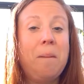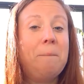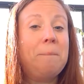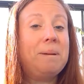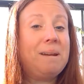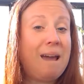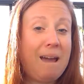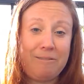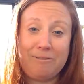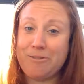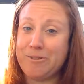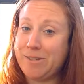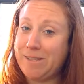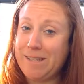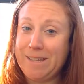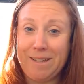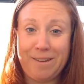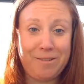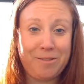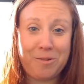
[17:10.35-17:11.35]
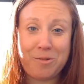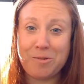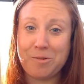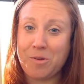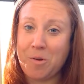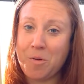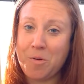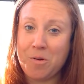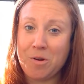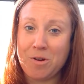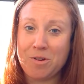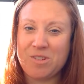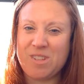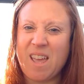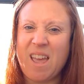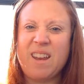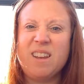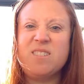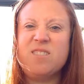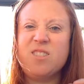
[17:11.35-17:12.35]
but after seeing those ogres
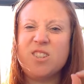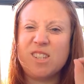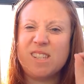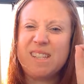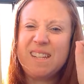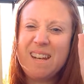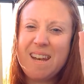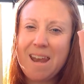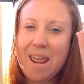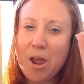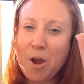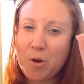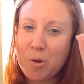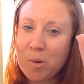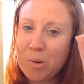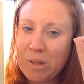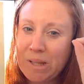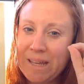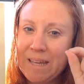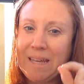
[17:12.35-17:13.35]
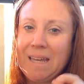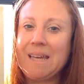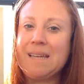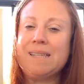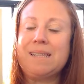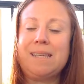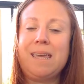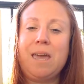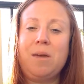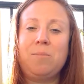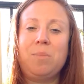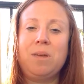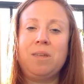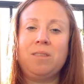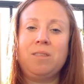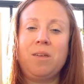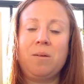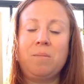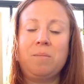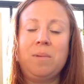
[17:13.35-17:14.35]
and just narrowly
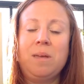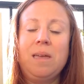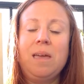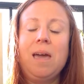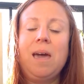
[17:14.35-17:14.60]
escaping them,